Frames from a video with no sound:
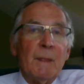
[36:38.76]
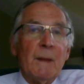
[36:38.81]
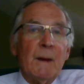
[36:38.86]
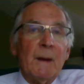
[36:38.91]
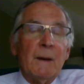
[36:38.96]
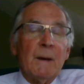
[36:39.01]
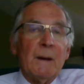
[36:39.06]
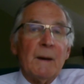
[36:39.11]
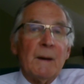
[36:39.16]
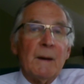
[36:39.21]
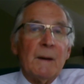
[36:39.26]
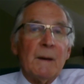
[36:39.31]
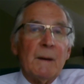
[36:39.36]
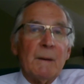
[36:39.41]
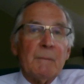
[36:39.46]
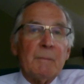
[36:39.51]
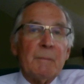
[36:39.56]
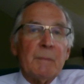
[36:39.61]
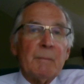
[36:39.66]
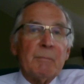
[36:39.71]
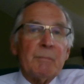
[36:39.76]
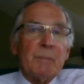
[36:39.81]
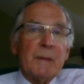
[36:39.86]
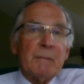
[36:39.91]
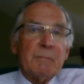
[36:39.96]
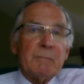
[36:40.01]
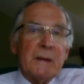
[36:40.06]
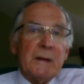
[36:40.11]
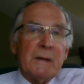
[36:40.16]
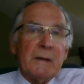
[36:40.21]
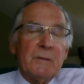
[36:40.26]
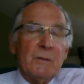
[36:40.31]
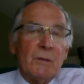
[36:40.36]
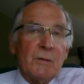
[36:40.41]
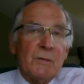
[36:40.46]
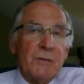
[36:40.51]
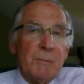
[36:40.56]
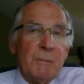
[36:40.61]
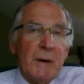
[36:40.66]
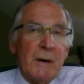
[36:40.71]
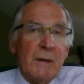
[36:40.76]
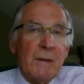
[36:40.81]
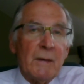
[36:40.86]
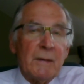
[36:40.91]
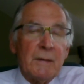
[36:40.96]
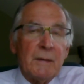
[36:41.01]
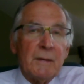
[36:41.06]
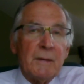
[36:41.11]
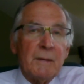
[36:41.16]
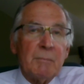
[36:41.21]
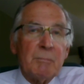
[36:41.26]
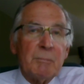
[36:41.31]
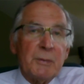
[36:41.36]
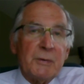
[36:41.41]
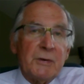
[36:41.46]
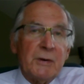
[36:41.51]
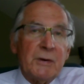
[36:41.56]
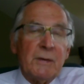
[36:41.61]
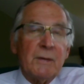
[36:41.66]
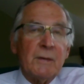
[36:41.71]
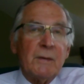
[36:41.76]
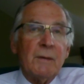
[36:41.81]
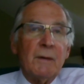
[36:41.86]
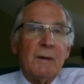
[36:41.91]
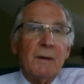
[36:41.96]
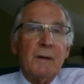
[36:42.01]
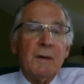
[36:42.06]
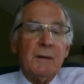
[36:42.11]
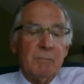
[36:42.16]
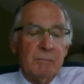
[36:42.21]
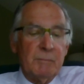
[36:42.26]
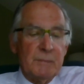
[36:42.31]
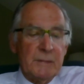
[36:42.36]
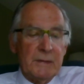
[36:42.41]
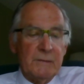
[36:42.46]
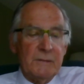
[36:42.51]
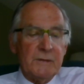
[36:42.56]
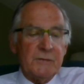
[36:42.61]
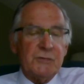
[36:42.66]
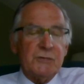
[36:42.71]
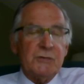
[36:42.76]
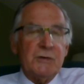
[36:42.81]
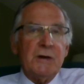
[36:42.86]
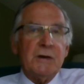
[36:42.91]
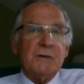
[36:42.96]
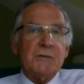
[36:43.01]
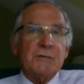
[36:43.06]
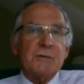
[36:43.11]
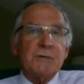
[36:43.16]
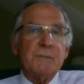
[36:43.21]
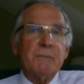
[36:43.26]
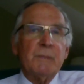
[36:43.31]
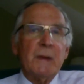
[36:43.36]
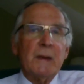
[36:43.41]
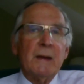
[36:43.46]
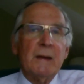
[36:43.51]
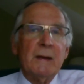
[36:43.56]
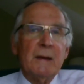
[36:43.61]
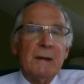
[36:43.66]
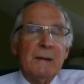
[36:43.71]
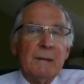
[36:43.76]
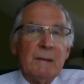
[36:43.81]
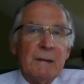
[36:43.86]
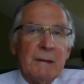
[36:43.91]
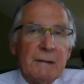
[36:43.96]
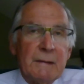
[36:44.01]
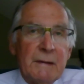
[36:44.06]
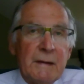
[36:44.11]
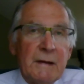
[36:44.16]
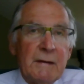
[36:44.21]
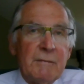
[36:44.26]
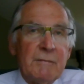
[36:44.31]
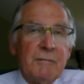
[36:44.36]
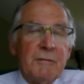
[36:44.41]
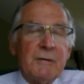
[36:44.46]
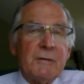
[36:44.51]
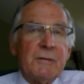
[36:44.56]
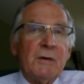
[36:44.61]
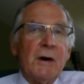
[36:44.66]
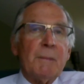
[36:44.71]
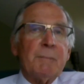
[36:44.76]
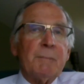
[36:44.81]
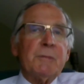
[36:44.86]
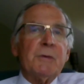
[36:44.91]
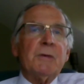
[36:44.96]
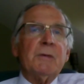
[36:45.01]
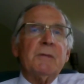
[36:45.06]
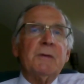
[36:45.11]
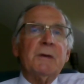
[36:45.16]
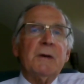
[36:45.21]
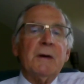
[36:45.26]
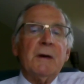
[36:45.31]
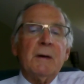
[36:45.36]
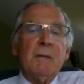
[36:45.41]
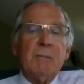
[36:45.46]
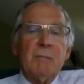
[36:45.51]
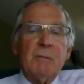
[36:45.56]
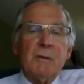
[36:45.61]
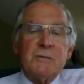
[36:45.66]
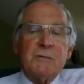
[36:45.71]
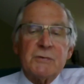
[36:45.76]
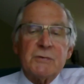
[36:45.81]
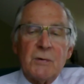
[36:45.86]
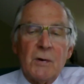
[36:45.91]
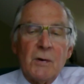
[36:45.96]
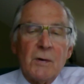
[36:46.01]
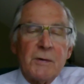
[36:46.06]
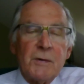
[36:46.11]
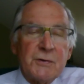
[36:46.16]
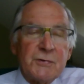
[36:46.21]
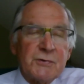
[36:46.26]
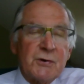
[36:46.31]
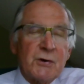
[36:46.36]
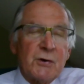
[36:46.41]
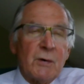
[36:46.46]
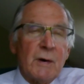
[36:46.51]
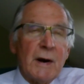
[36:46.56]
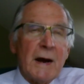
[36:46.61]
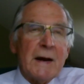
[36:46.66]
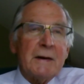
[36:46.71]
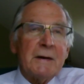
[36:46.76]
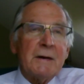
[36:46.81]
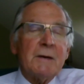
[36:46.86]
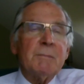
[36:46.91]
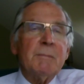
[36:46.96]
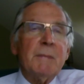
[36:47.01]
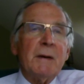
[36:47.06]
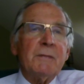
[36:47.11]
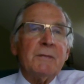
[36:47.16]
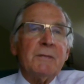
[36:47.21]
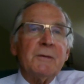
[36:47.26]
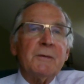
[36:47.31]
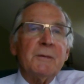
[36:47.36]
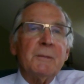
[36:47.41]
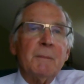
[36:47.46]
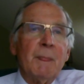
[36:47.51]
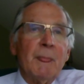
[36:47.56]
In North America, particularly in the States, they've adopted what's called the Socratic method,